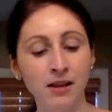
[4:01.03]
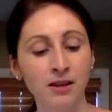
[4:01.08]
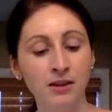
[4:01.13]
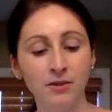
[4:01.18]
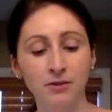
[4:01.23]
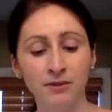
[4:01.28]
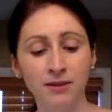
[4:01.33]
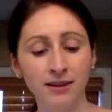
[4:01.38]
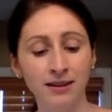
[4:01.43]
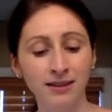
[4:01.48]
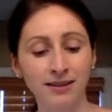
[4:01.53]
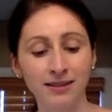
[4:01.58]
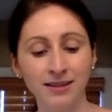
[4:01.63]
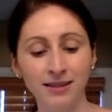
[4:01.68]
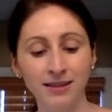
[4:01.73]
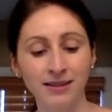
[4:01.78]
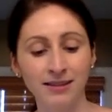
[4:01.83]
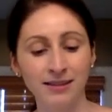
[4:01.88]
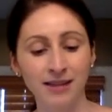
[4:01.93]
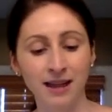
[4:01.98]
You can get
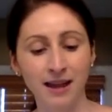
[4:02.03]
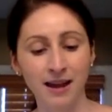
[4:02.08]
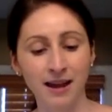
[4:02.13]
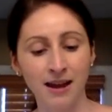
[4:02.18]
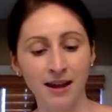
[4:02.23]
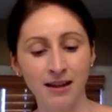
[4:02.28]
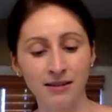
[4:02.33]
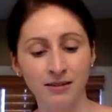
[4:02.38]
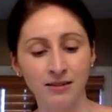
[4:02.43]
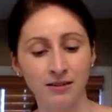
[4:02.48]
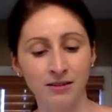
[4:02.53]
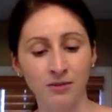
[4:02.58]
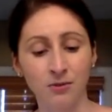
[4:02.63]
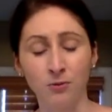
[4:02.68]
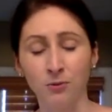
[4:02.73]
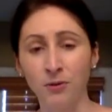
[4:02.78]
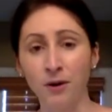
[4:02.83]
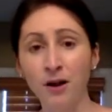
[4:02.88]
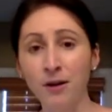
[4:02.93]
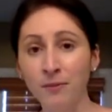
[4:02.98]
these at
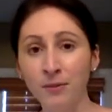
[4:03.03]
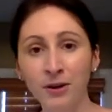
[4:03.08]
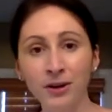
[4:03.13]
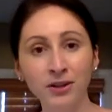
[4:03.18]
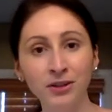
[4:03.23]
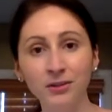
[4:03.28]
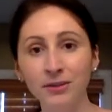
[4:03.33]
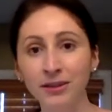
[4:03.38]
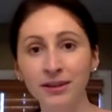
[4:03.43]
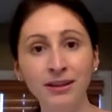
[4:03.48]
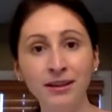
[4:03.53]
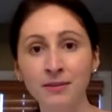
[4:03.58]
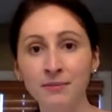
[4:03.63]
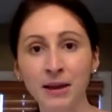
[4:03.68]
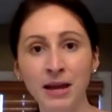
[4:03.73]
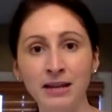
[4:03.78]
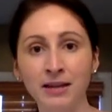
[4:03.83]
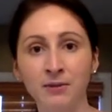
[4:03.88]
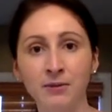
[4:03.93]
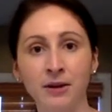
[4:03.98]
Walmart. You can get
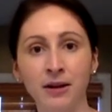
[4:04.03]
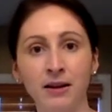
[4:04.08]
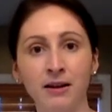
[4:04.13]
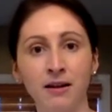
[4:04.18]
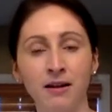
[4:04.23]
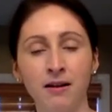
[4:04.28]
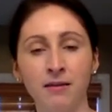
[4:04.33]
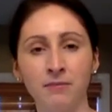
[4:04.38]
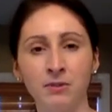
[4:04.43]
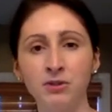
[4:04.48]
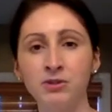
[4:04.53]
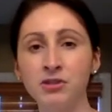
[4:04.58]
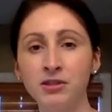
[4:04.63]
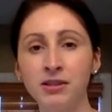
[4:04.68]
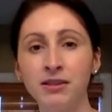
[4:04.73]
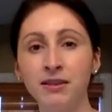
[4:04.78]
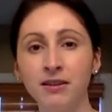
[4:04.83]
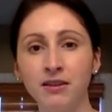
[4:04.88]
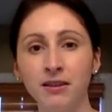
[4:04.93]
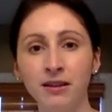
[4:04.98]
them anywhere.
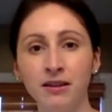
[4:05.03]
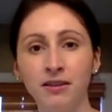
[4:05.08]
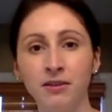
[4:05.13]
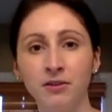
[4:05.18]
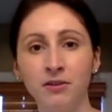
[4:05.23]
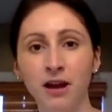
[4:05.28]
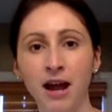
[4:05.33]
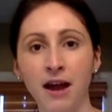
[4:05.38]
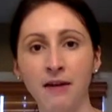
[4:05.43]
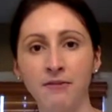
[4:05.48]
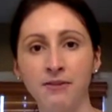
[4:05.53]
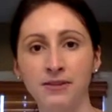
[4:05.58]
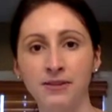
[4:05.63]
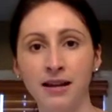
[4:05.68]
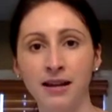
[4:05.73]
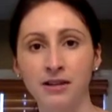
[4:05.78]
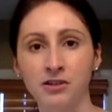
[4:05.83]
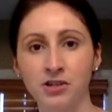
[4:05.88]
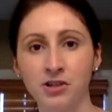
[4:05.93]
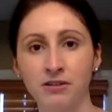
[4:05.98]
Usually they're in the craft
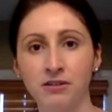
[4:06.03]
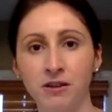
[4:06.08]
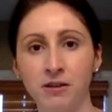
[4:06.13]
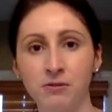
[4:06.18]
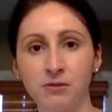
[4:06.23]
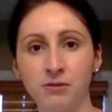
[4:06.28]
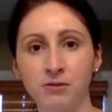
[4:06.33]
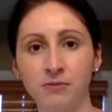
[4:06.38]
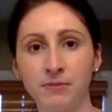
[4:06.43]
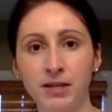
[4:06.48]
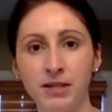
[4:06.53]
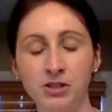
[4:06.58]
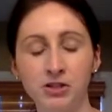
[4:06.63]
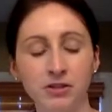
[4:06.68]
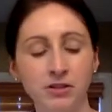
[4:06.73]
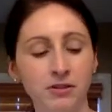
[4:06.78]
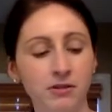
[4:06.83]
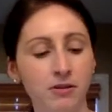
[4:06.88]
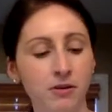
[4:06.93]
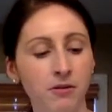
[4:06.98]
section though, so make
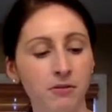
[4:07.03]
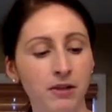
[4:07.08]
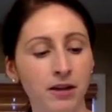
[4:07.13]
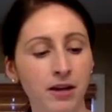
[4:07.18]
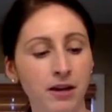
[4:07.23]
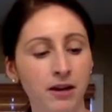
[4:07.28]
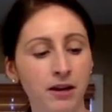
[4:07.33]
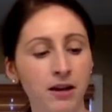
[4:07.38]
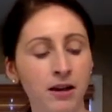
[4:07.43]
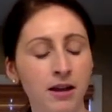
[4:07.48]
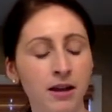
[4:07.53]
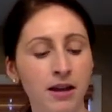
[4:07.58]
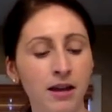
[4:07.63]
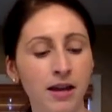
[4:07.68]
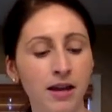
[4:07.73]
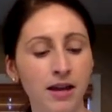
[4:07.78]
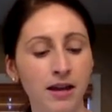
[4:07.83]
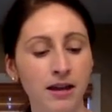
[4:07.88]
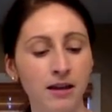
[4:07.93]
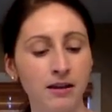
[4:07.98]
sure you go there
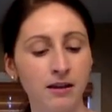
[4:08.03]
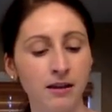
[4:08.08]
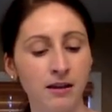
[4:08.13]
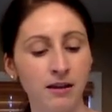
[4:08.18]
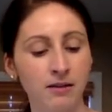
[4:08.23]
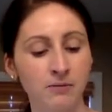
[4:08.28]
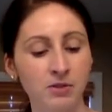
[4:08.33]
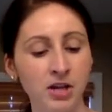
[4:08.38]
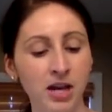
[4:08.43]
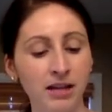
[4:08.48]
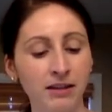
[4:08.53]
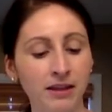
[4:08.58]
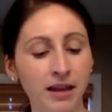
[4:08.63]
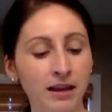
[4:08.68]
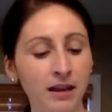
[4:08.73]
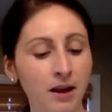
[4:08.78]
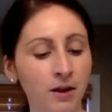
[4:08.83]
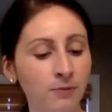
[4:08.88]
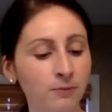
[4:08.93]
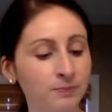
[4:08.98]
and check
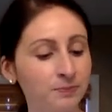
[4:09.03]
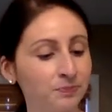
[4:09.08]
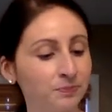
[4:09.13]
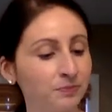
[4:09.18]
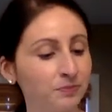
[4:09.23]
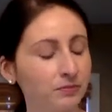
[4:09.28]
that out.